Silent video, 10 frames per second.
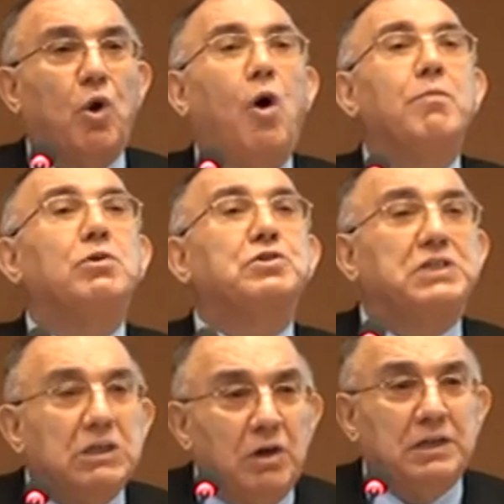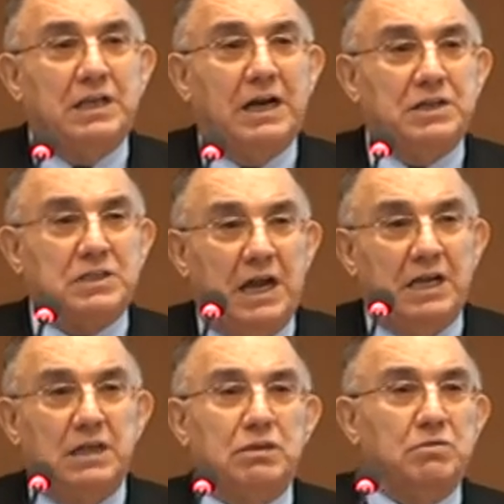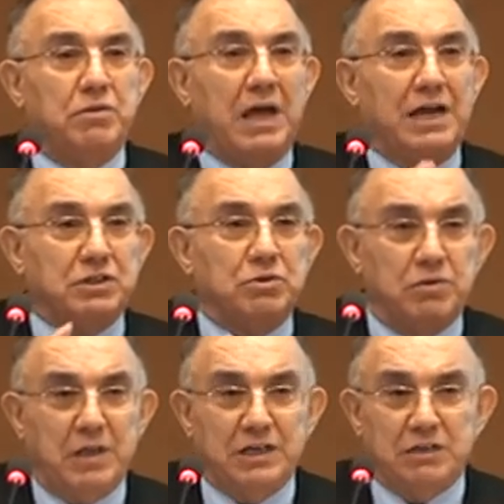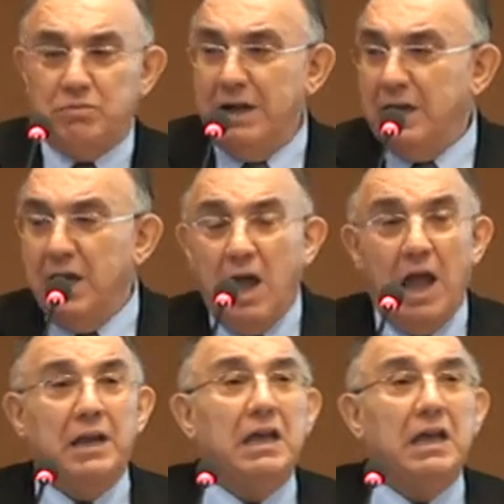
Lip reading: almost zero interest rate in 2000, 2001, and